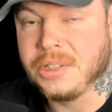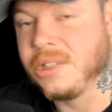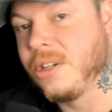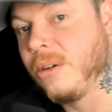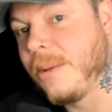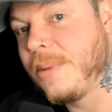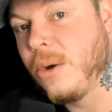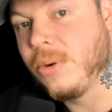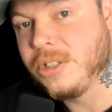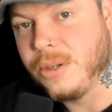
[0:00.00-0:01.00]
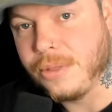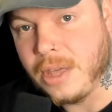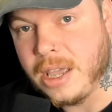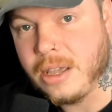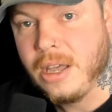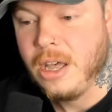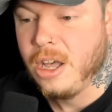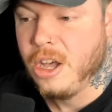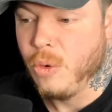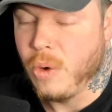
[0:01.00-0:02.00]
So let me know what you think.
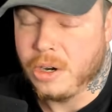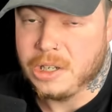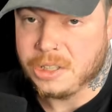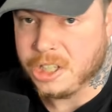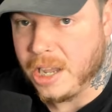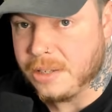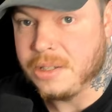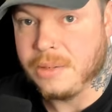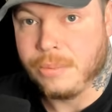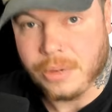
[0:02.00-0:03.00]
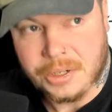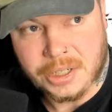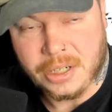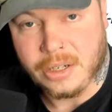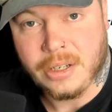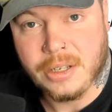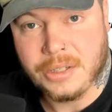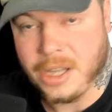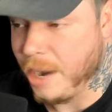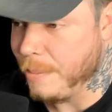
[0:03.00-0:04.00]
What are his chances in prison? Is he
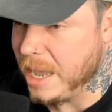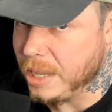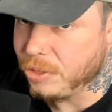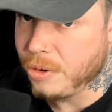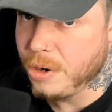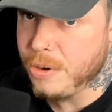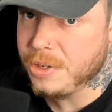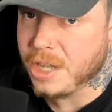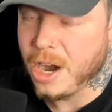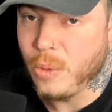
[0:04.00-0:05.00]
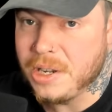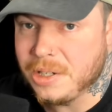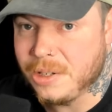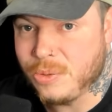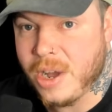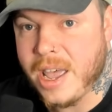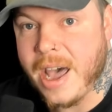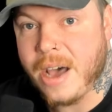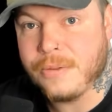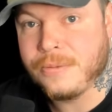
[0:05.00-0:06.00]
going to make it through? Is he going to weasel his way
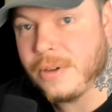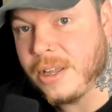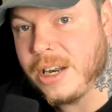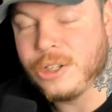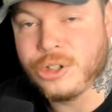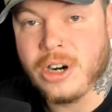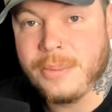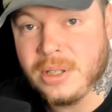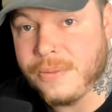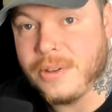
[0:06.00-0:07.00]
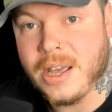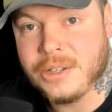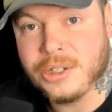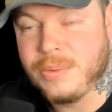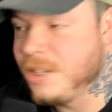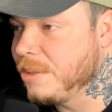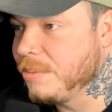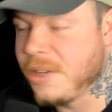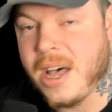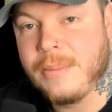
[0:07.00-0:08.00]
out of any trouble if he has to spend some
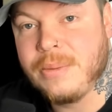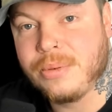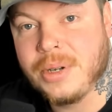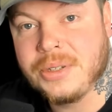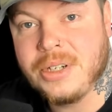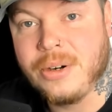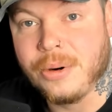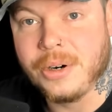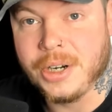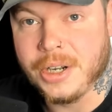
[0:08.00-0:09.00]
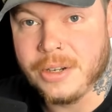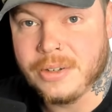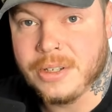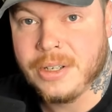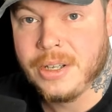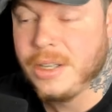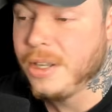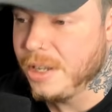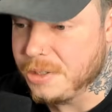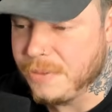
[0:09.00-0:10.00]
time in prison? Or
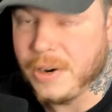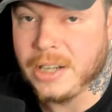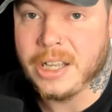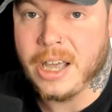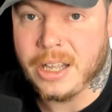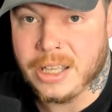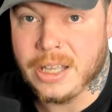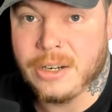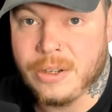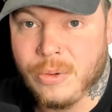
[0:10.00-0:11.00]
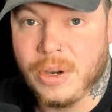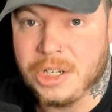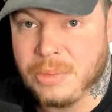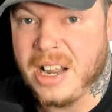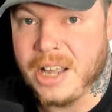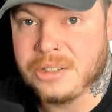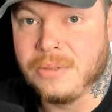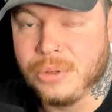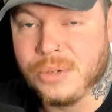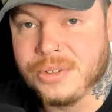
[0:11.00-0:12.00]
is he finally going to get what he's been asking
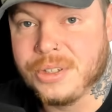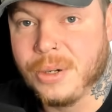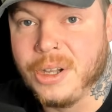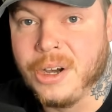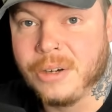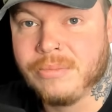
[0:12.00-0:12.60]
for so long?